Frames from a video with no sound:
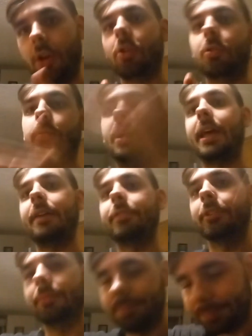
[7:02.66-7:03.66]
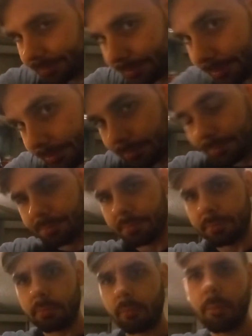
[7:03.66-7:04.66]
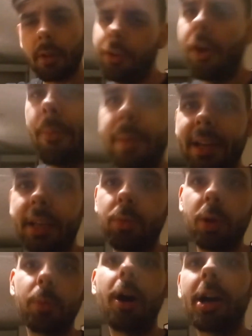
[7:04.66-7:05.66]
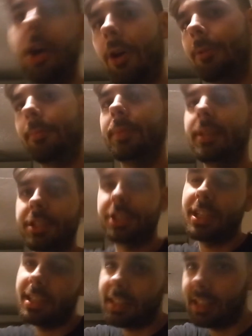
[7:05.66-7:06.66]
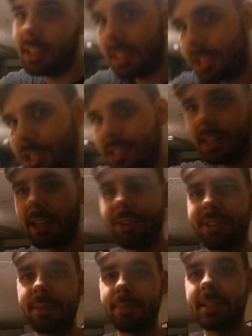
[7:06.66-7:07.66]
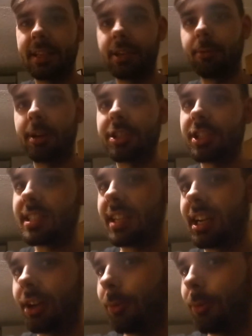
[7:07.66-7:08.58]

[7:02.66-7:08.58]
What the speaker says: Whatever. No biggie. We walk home. She's a little tipsy anyway. She's not gonna